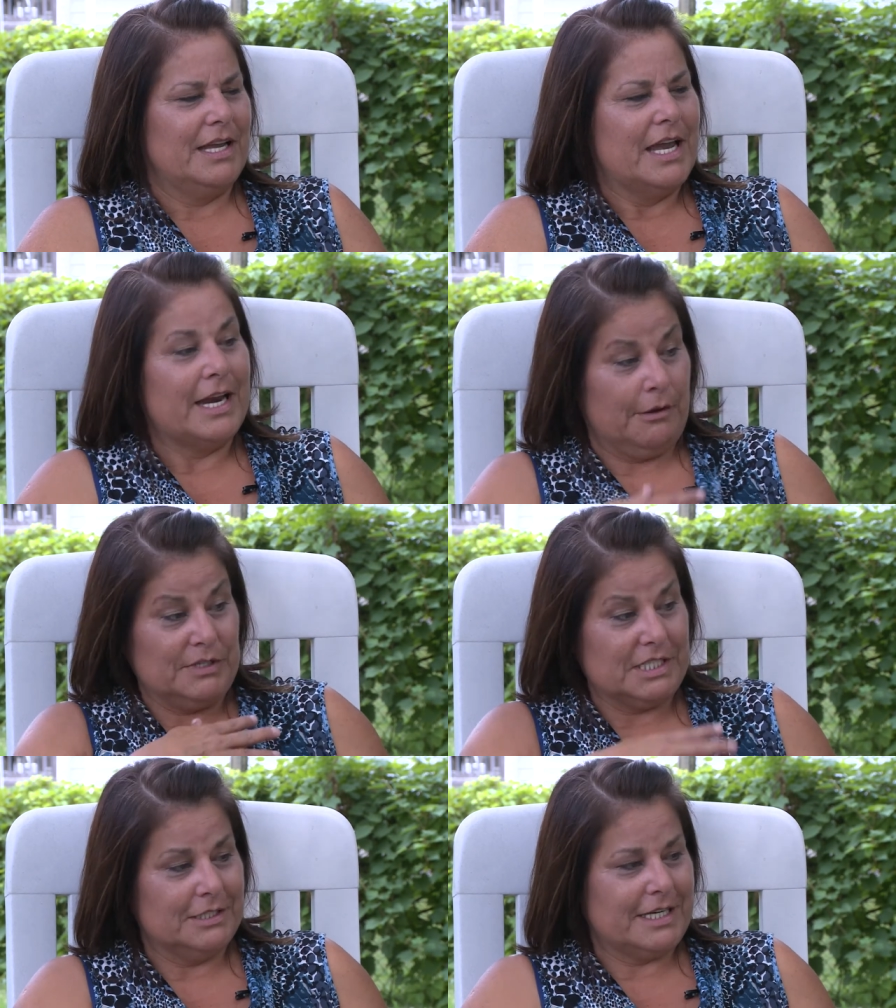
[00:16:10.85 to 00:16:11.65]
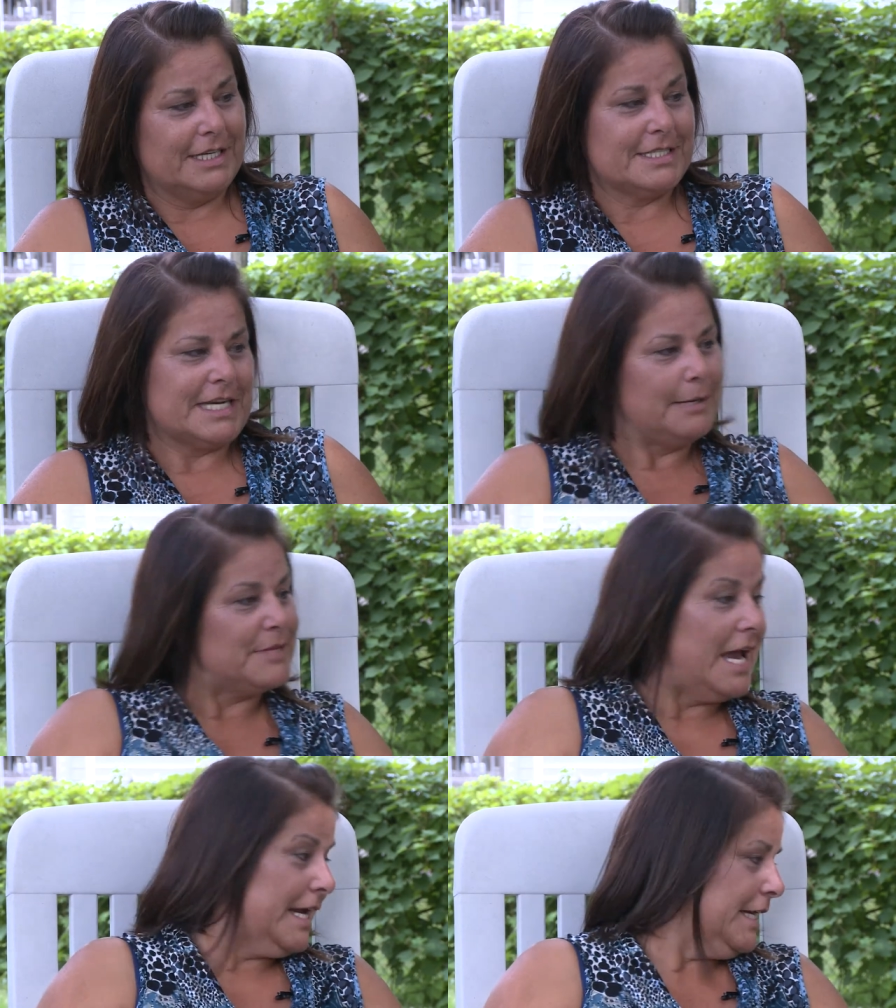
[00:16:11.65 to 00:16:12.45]
And I went to look at his name
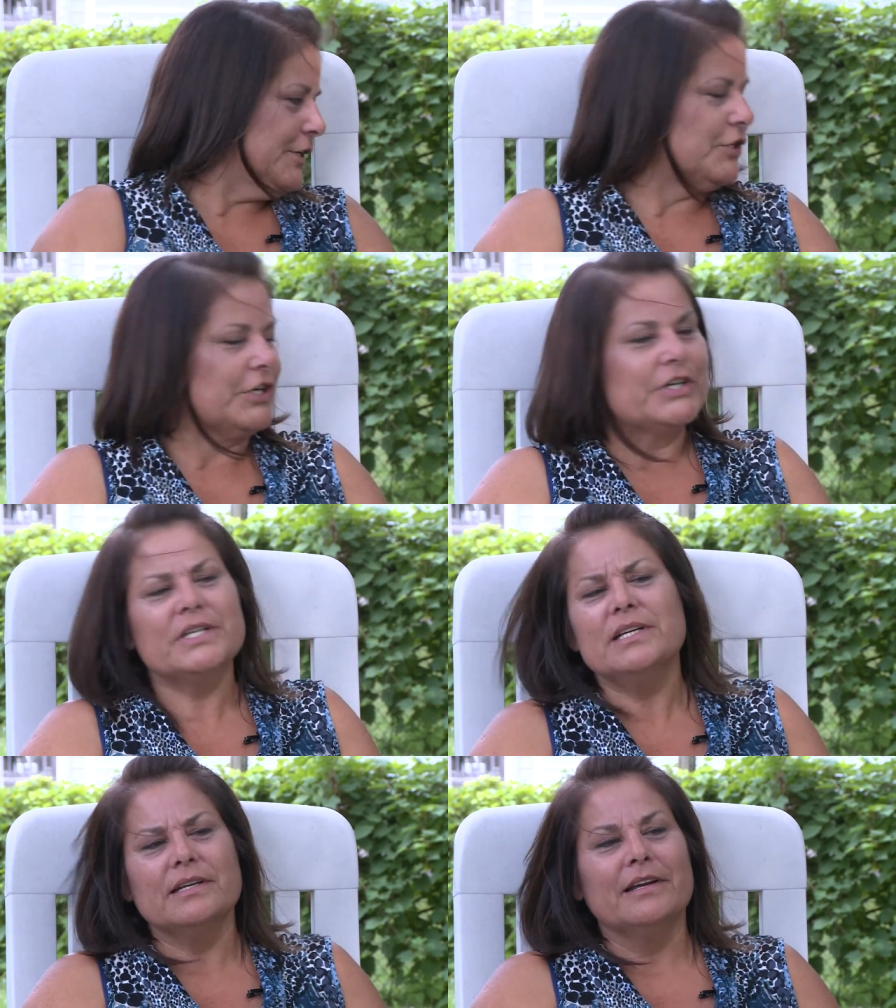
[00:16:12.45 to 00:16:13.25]
tag and he turned.